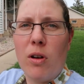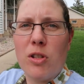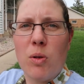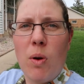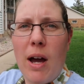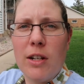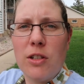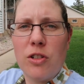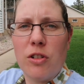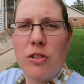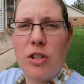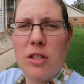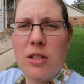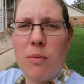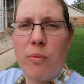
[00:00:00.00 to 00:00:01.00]
squash
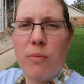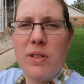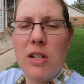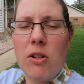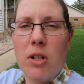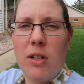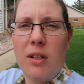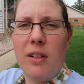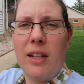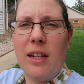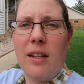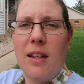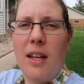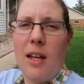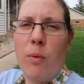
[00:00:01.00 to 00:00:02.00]
or just some cereal,
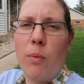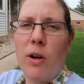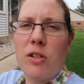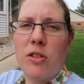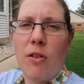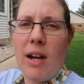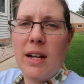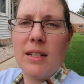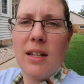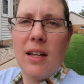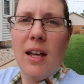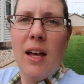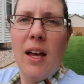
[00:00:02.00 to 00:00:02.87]
and it works great.